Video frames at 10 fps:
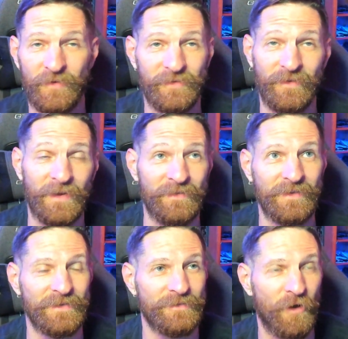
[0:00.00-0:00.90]
This is like
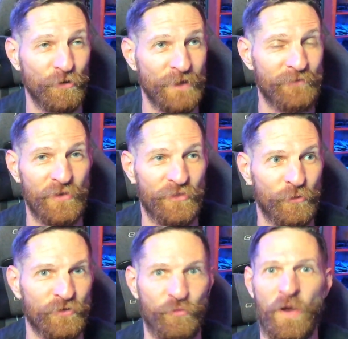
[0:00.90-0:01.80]
the 11th
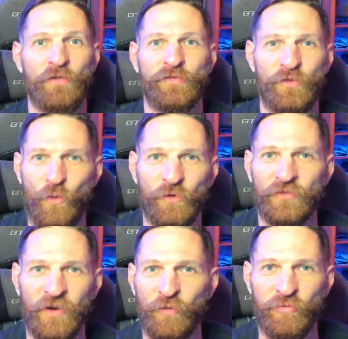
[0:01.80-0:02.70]
or 12th
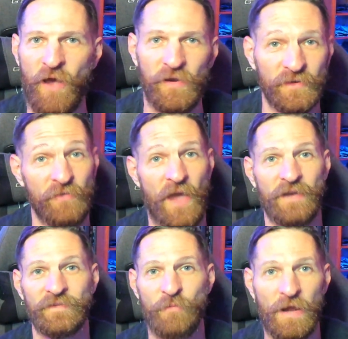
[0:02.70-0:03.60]
Corsair product I've
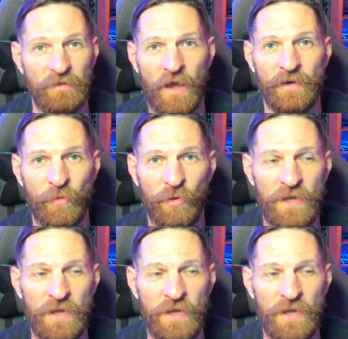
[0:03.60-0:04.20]
added to my lineup.